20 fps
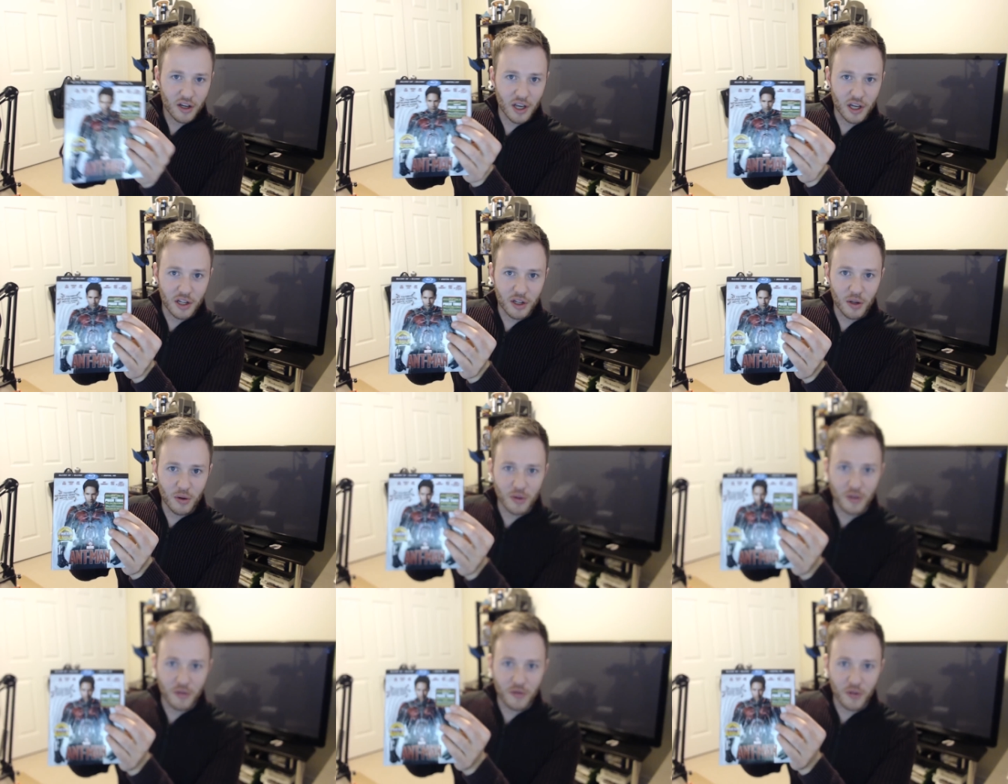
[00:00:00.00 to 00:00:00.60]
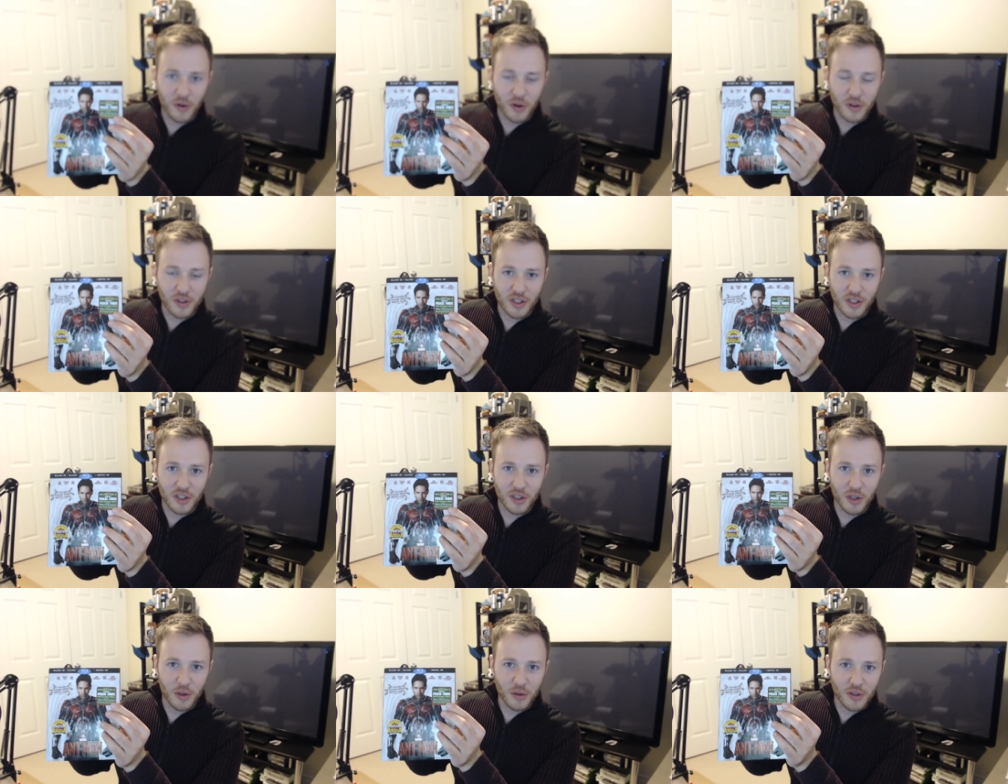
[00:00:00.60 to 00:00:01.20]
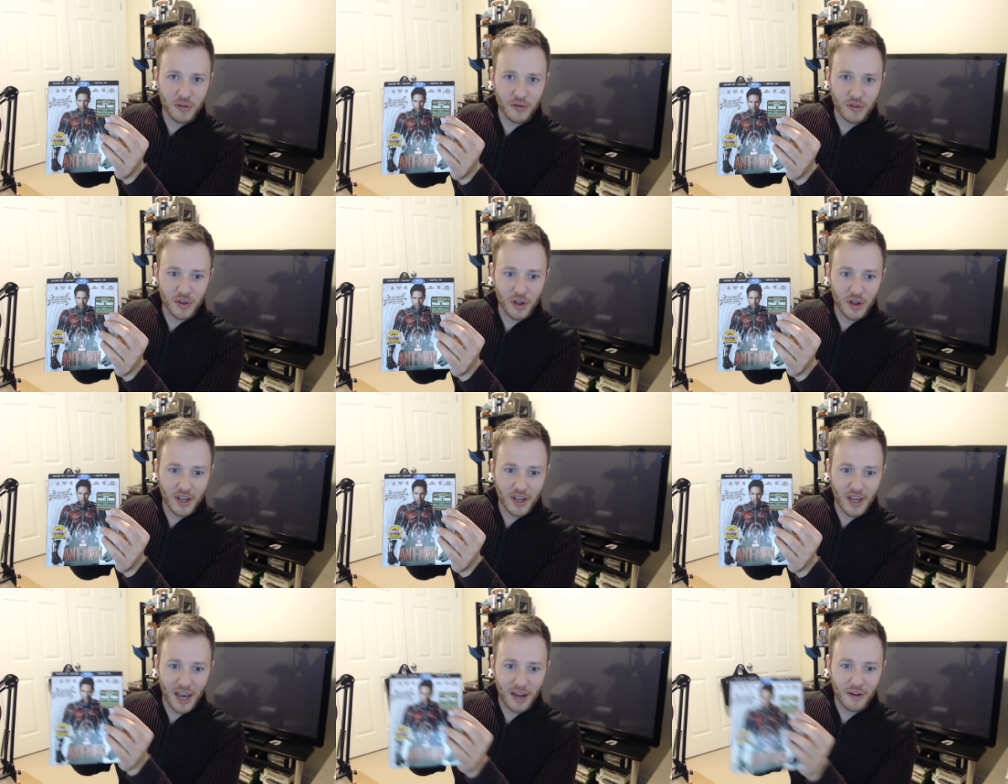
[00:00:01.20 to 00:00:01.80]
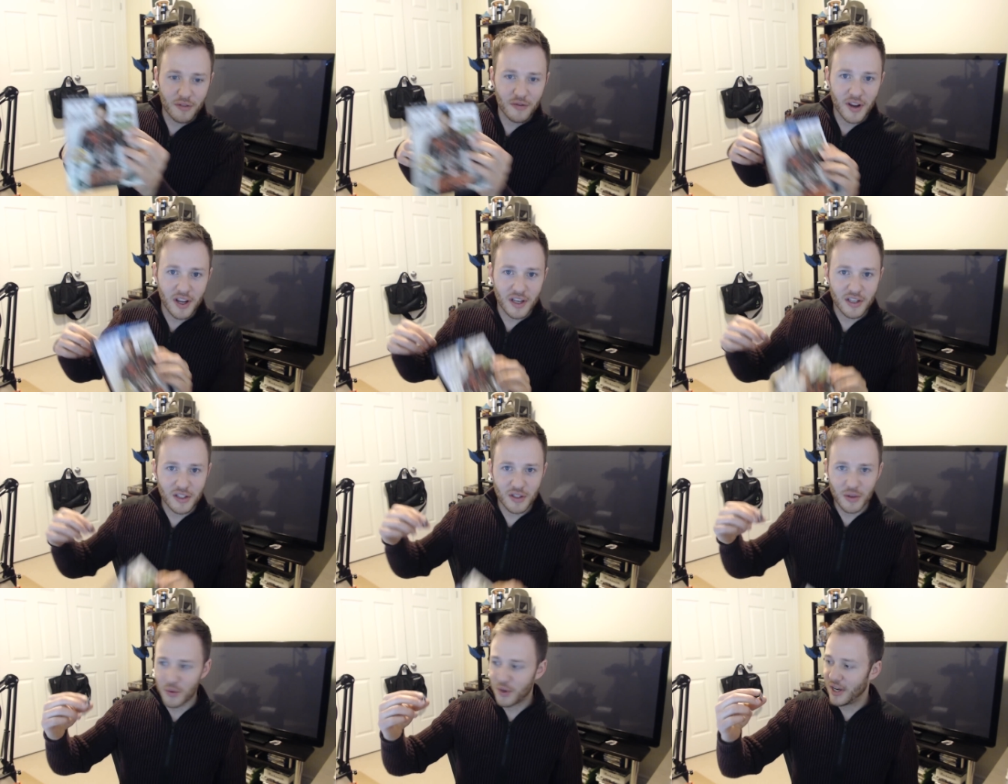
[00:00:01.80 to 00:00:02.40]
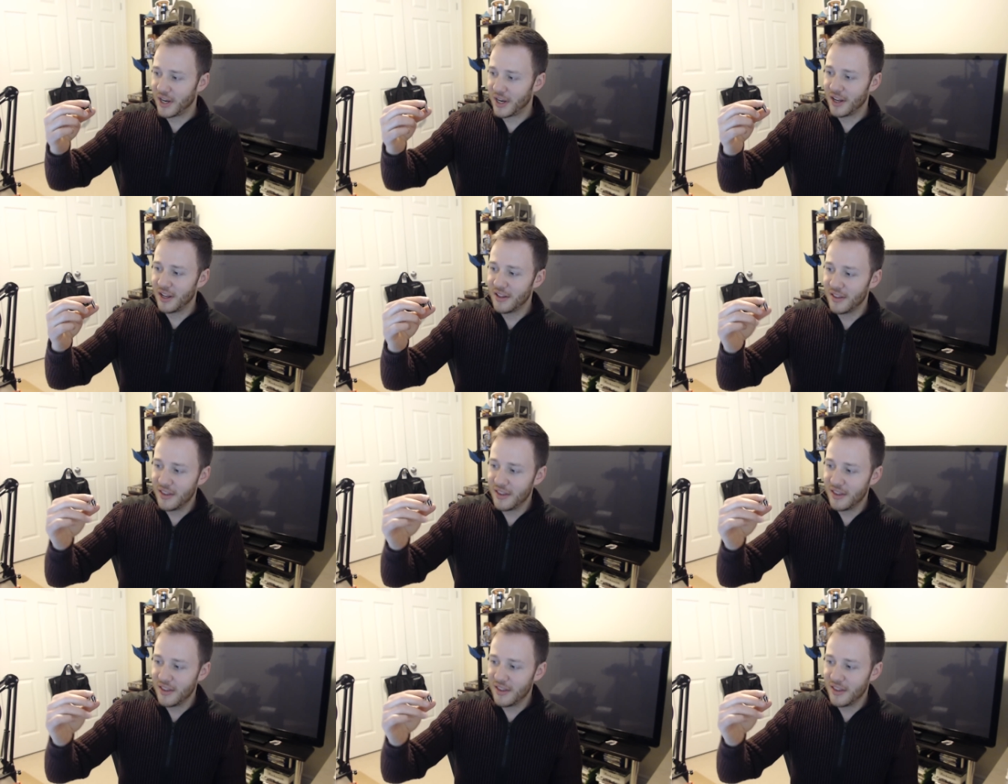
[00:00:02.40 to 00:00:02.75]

includes a first exclusive look at Phase 3.